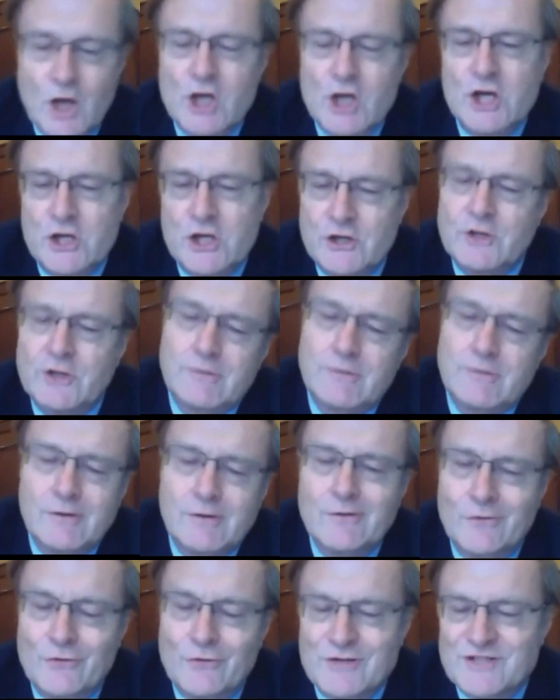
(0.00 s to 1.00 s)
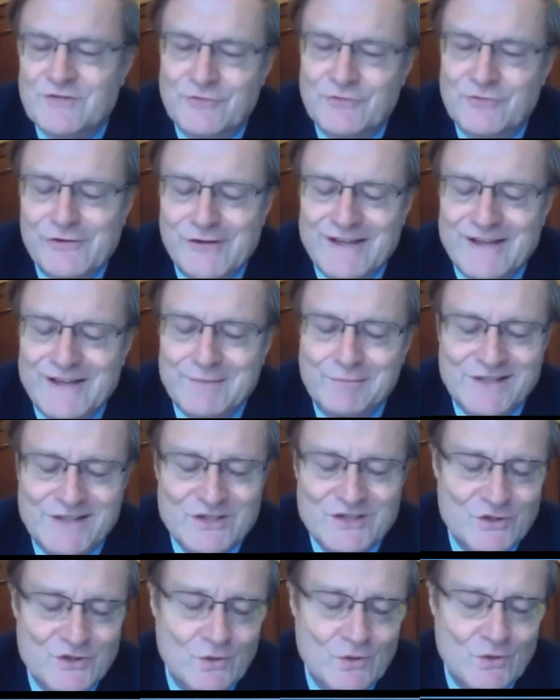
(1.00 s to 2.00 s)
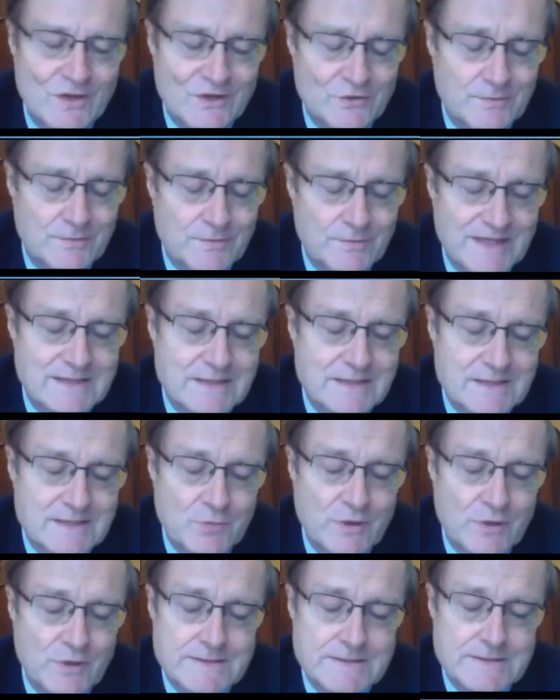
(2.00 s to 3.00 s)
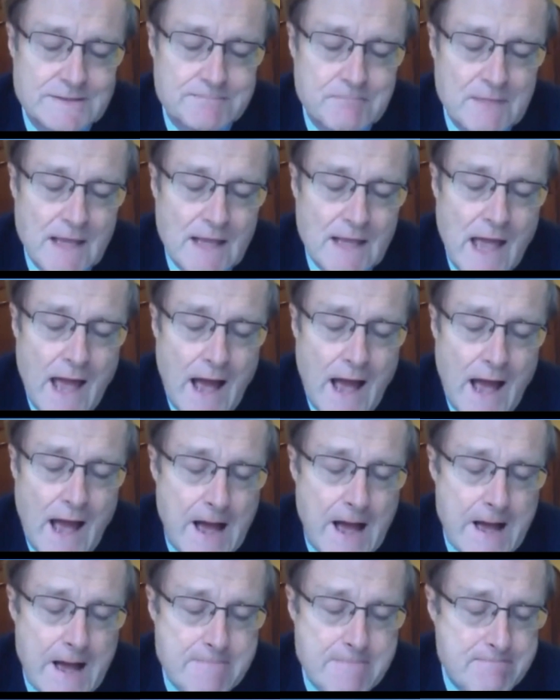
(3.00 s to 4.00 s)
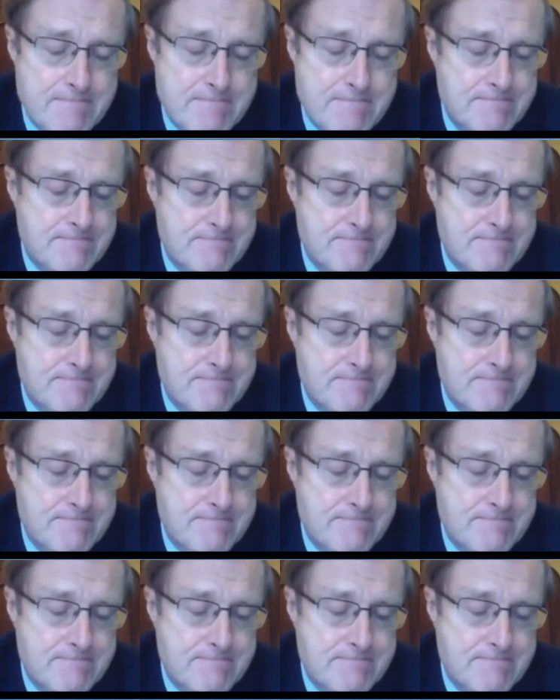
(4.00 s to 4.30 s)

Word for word: earn the risk-free rate plus two hundred basis points. Um,